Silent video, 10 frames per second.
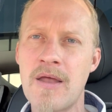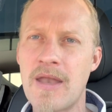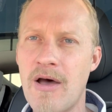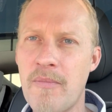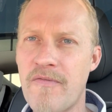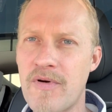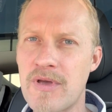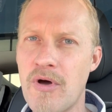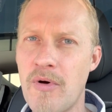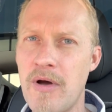Now, before you
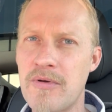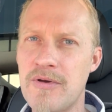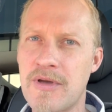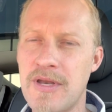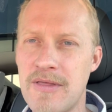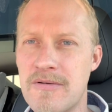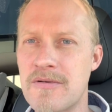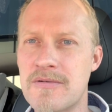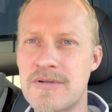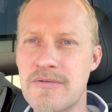go out, you can
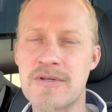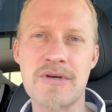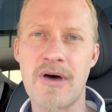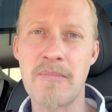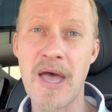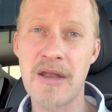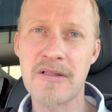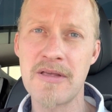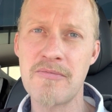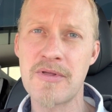either do this
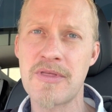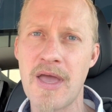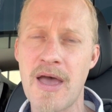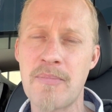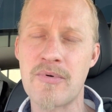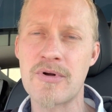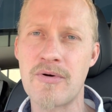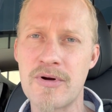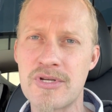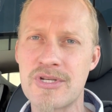automatically with the app
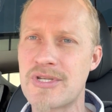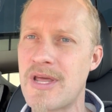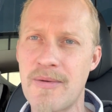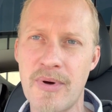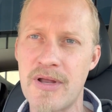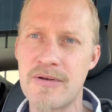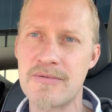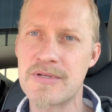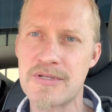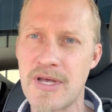or just hit a button
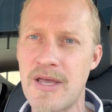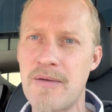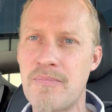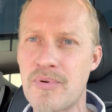to say